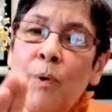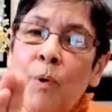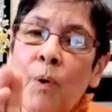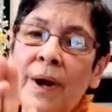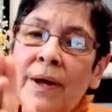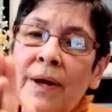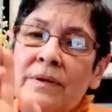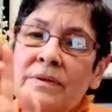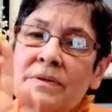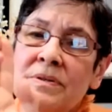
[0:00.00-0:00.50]

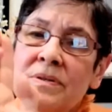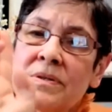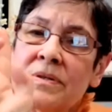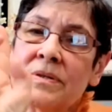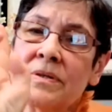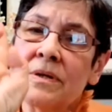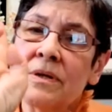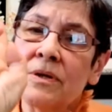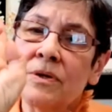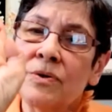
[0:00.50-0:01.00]

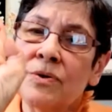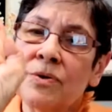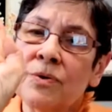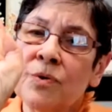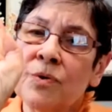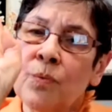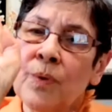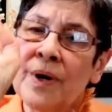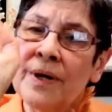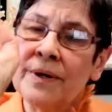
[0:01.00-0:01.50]
points to
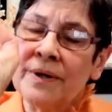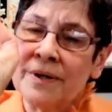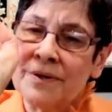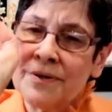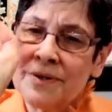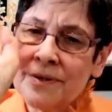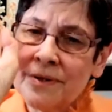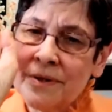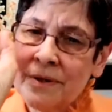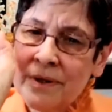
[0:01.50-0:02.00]
the
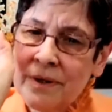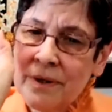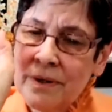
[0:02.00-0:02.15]
witness.